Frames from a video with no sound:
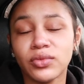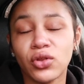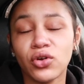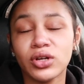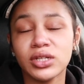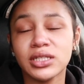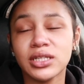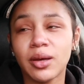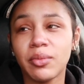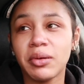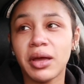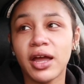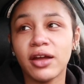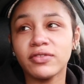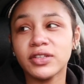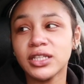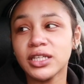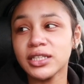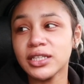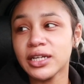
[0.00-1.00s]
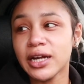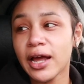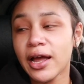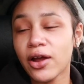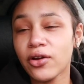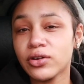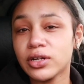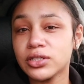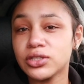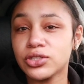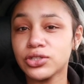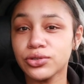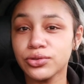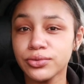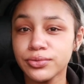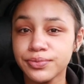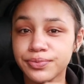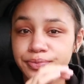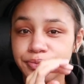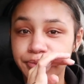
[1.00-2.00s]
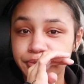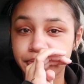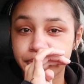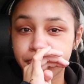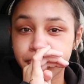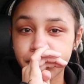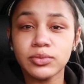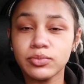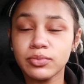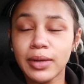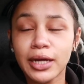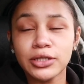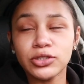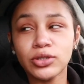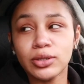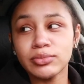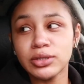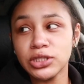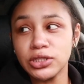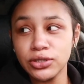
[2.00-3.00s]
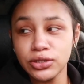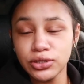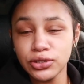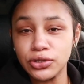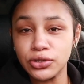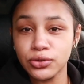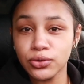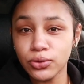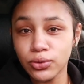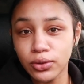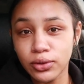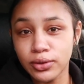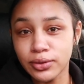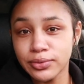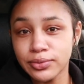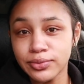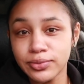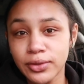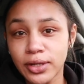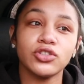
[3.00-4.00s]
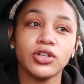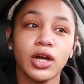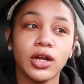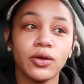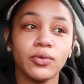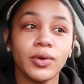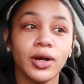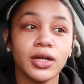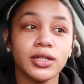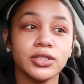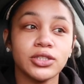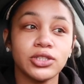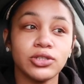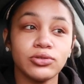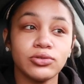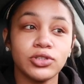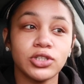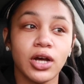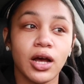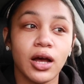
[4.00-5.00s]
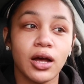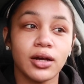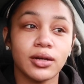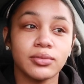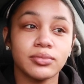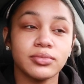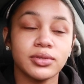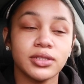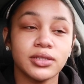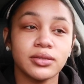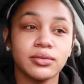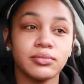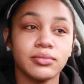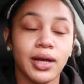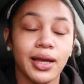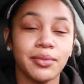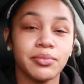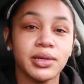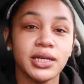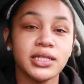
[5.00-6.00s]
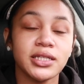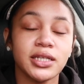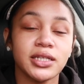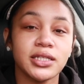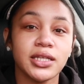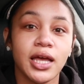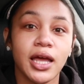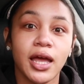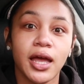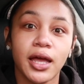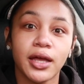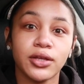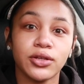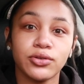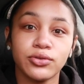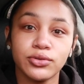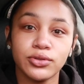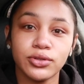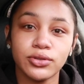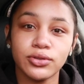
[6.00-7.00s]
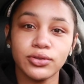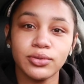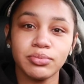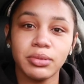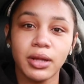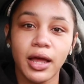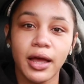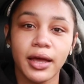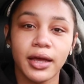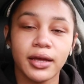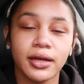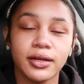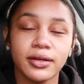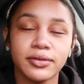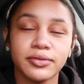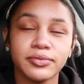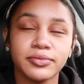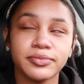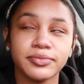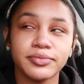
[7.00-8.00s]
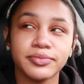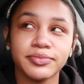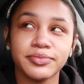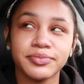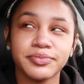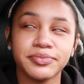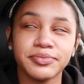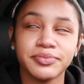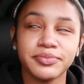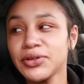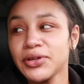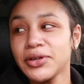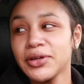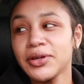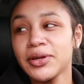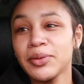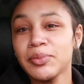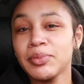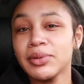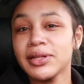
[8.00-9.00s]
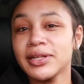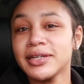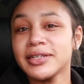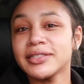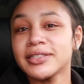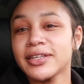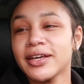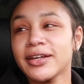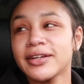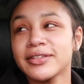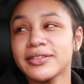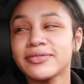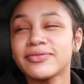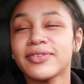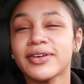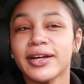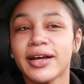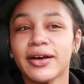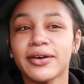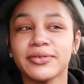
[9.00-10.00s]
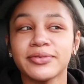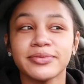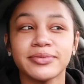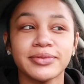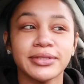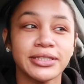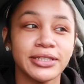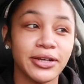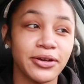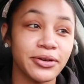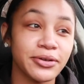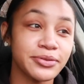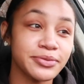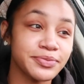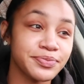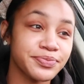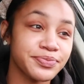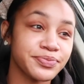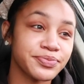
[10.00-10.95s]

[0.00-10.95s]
on top of everything that I already do. Mind you, I'm still in school. Trying to work two jobs, my business and YouTube. Like, please cut it the fuck out. So